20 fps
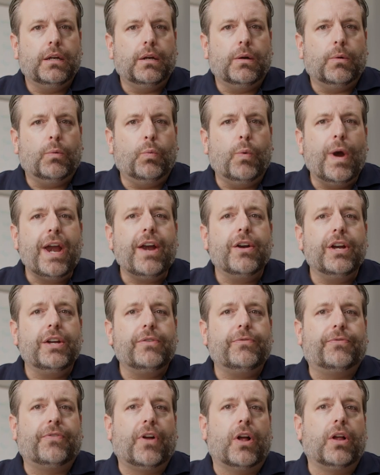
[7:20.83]
Where it
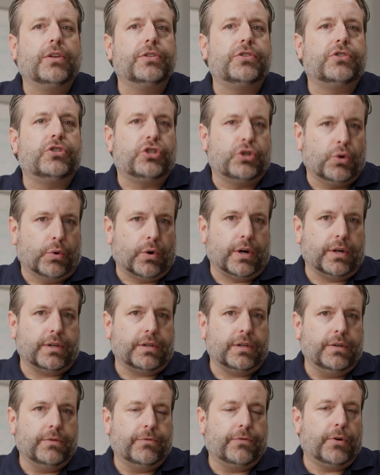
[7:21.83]
falls
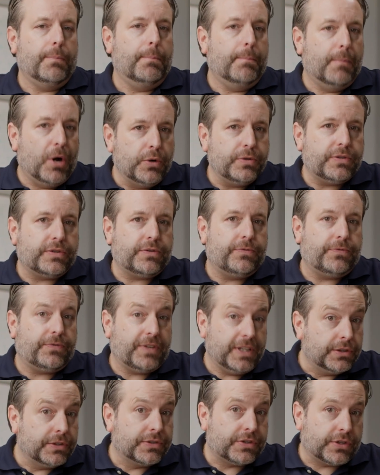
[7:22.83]
short for most
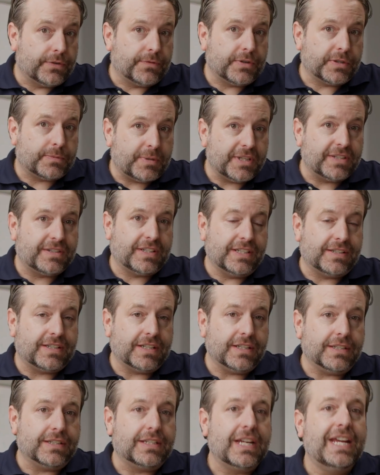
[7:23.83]
field service
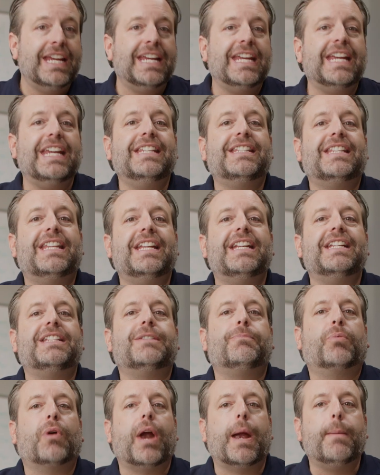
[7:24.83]
businesses is that it's
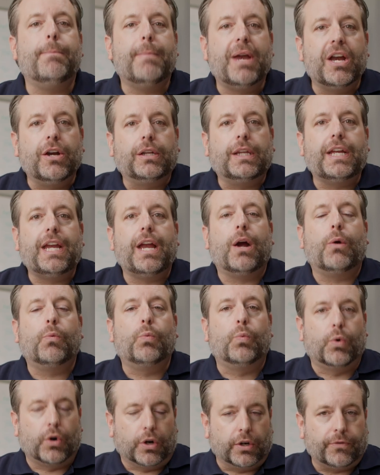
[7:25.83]
primarily a
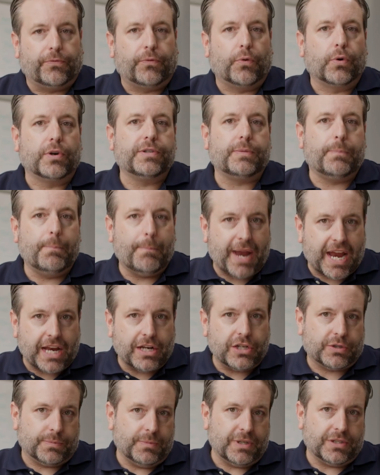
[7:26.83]
workforce
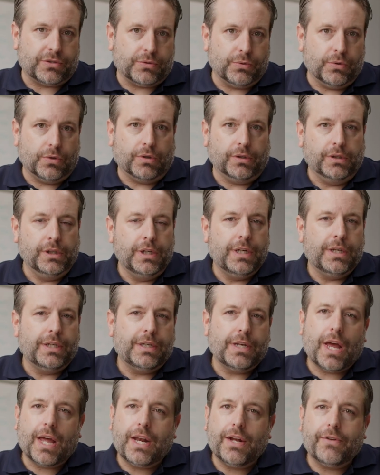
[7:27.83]
management tool,
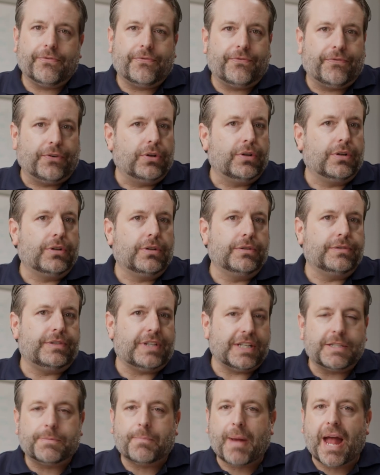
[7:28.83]
not a full
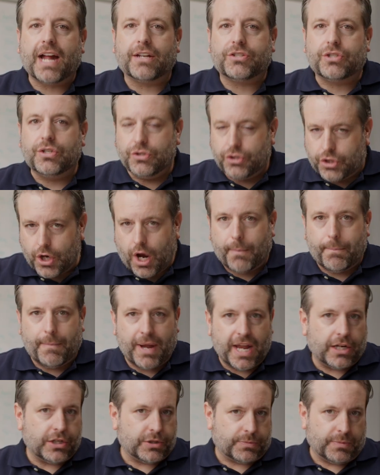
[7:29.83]
dispatch and job
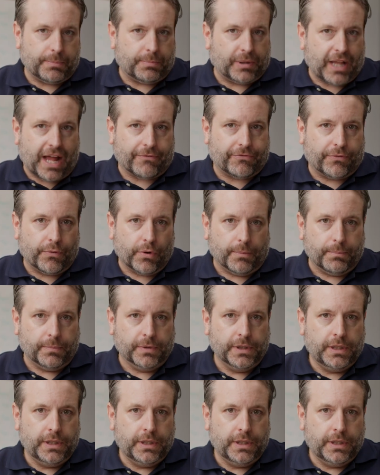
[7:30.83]
management platform.